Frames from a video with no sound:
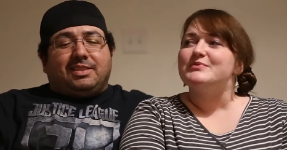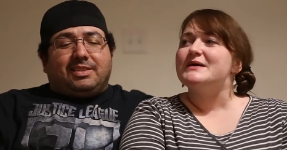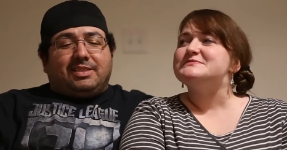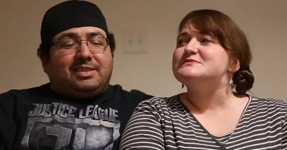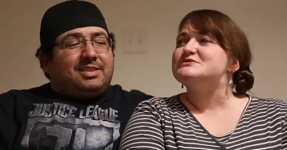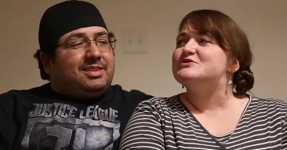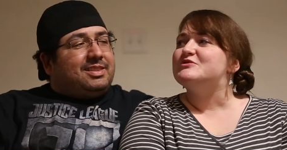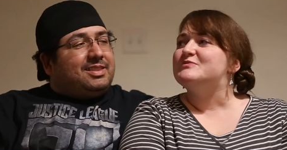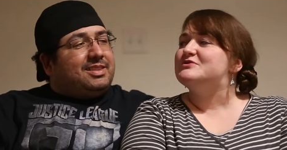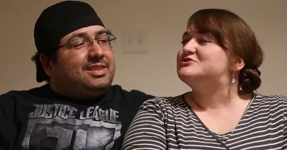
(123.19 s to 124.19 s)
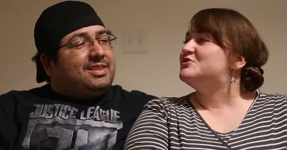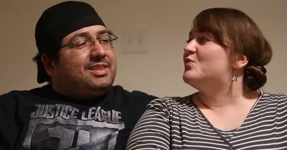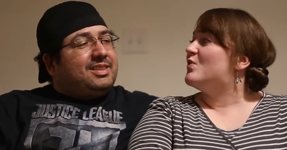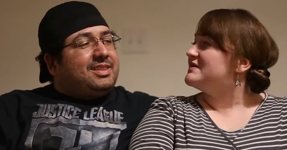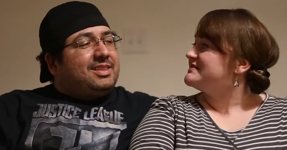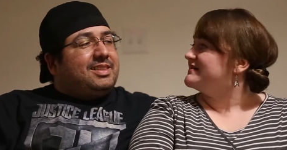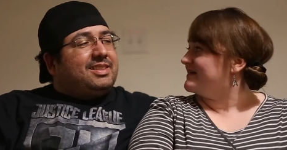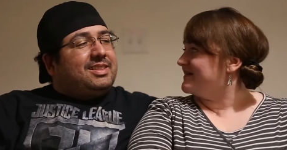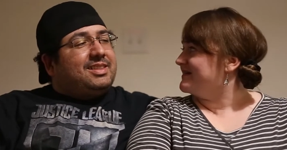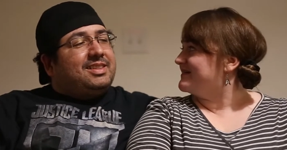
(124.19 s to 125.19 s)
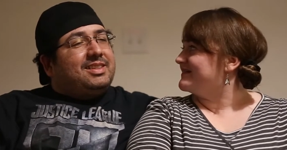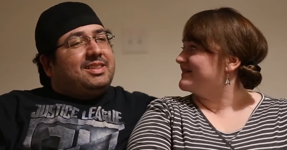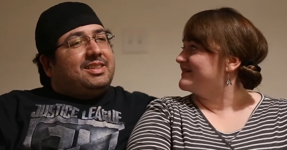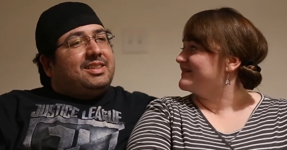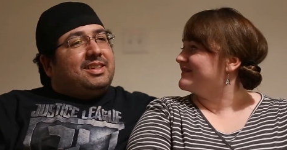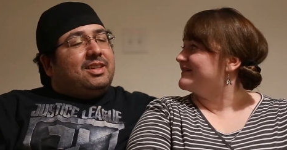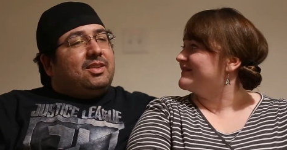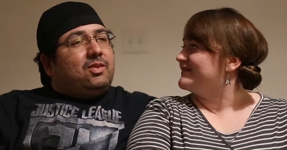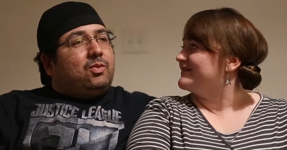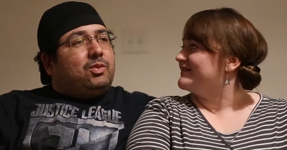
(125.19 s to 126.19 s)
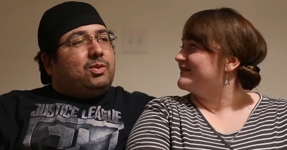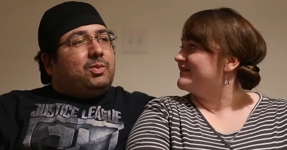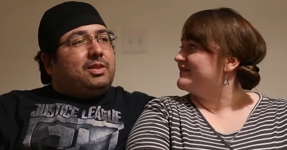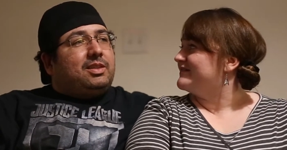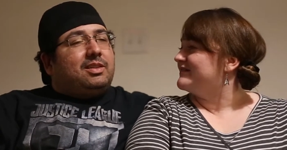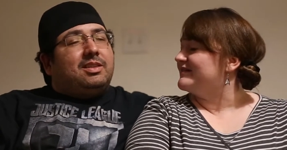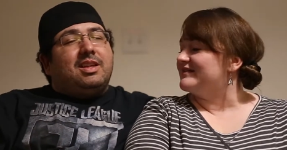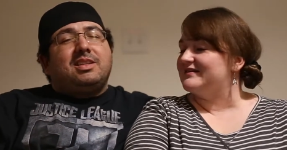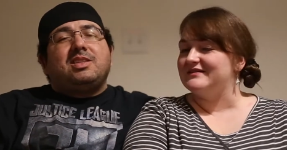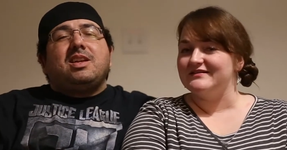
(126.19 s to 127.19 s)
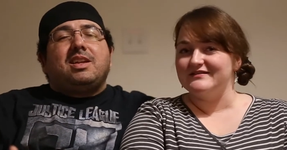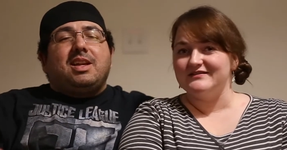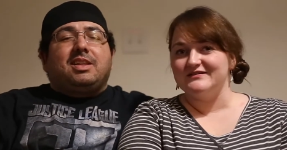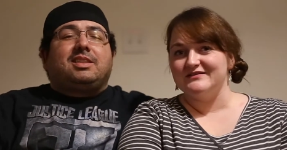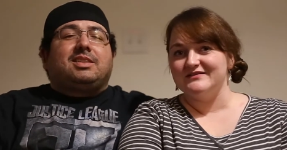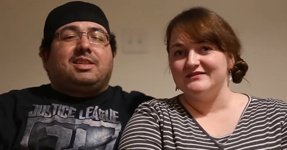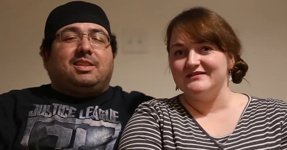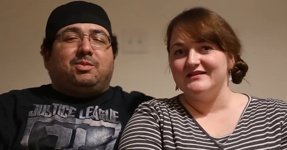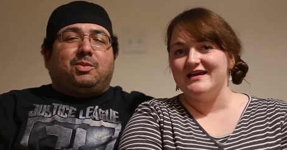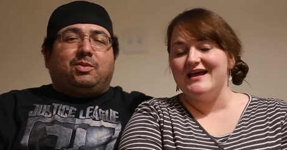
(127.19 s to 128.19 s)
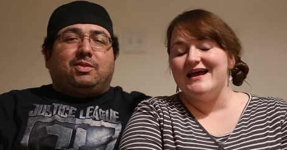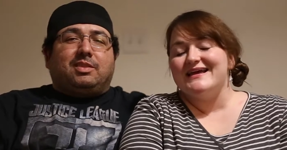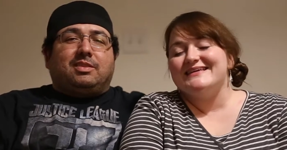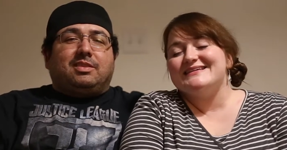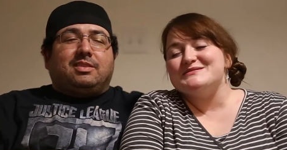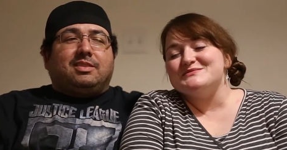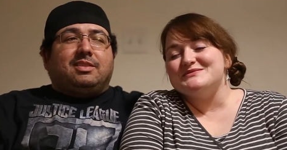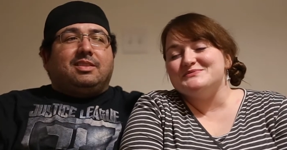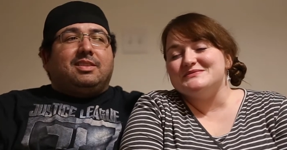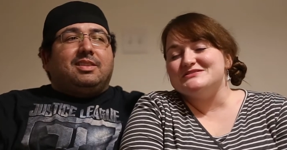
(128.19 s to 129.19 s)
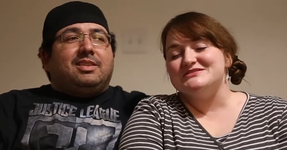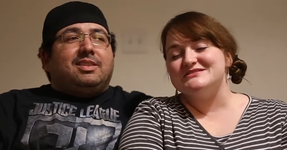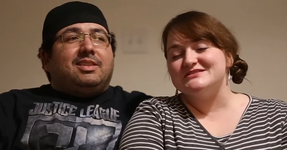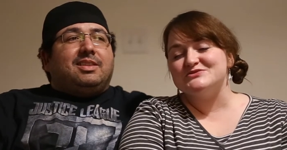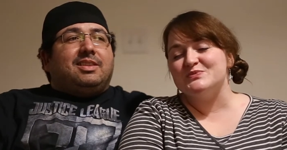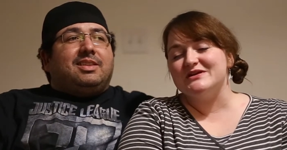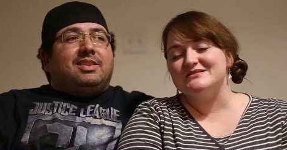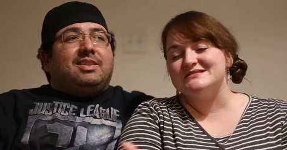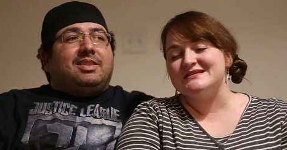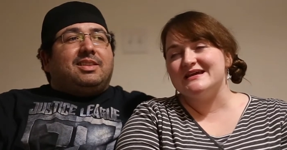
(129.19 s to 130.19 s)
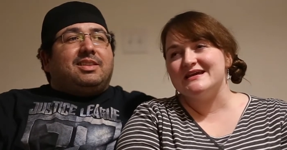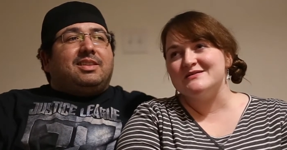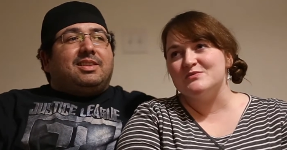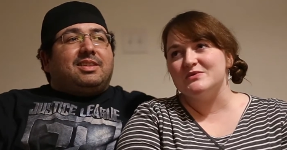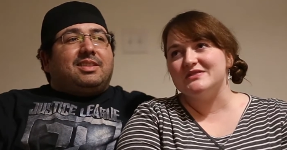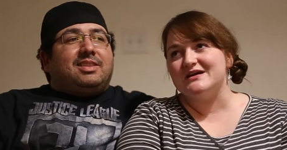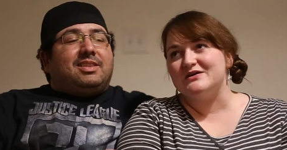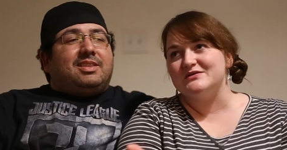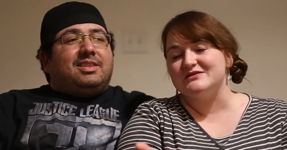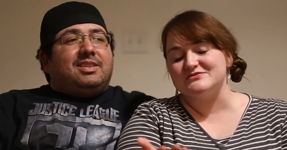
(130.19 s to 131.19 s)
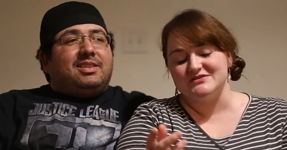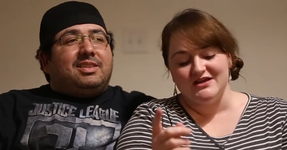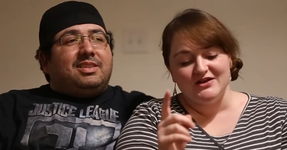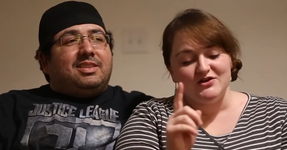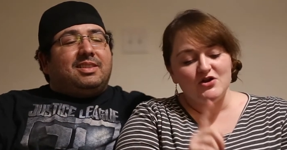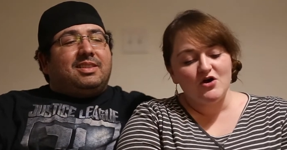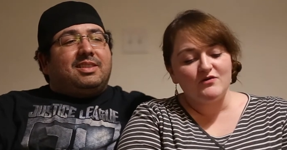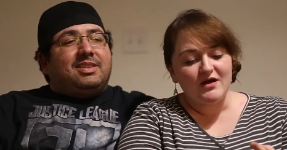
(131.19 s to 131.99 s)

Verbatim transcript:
Speaker 1: perhaps most notable is who wasn't in it.
Speaker 2: What do you mean? It's not an Adam Sandler movie.
Speaker 1: It's just weird to see him without no